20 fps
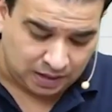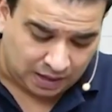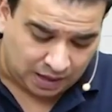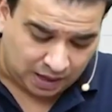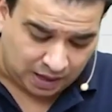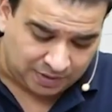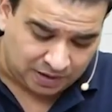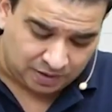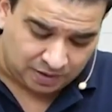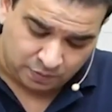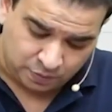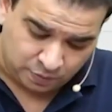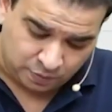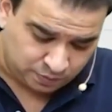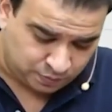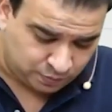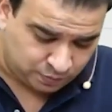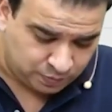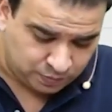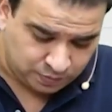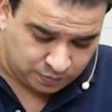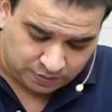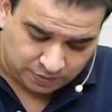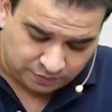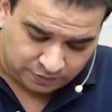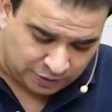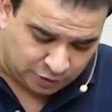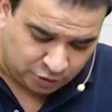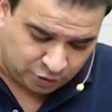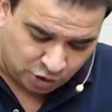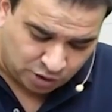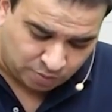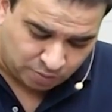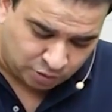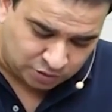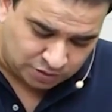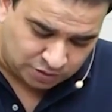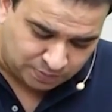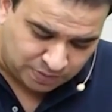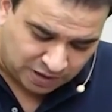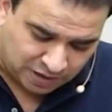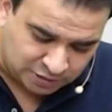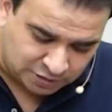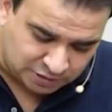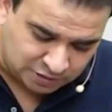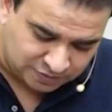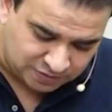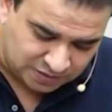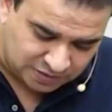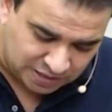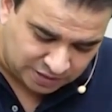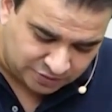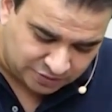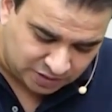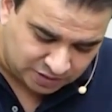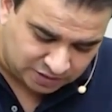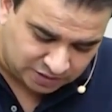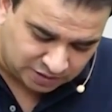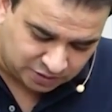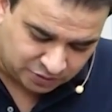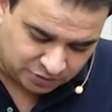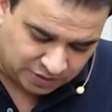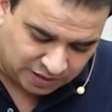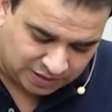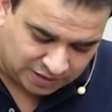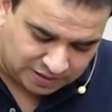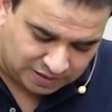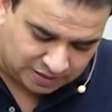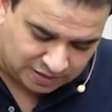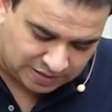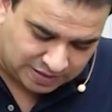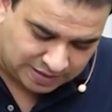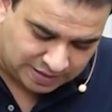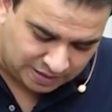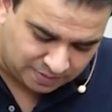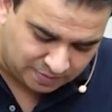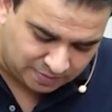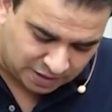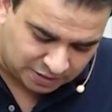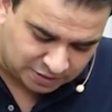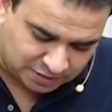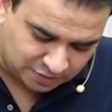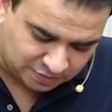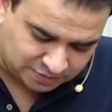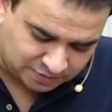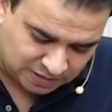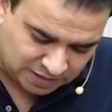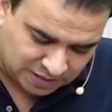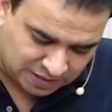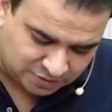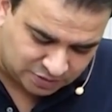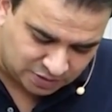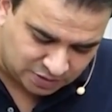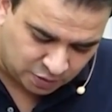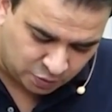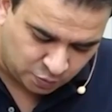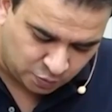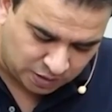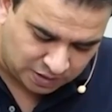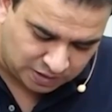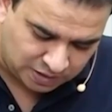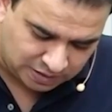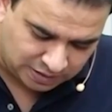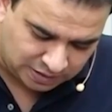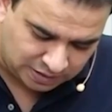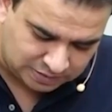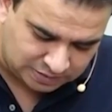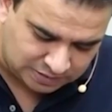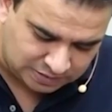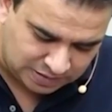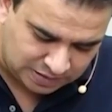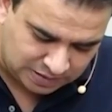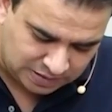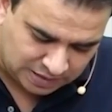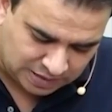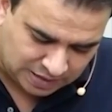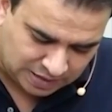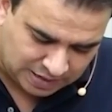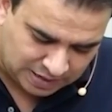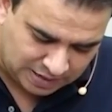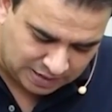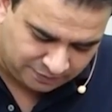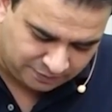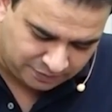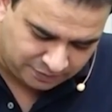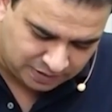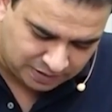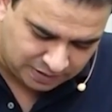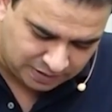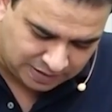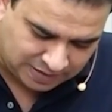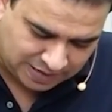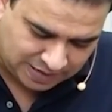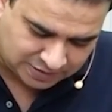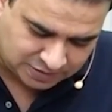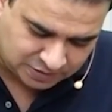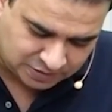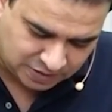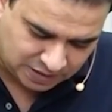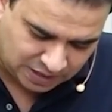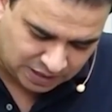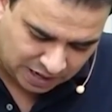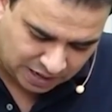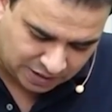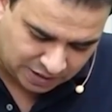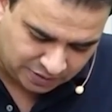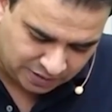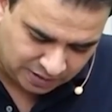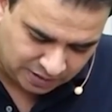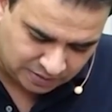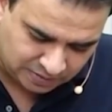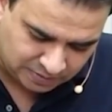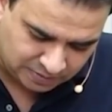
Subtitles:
I mean, when you talk about the branches of celiac trunk, the three direct branches of celiac trunk, one is the left gastric artery.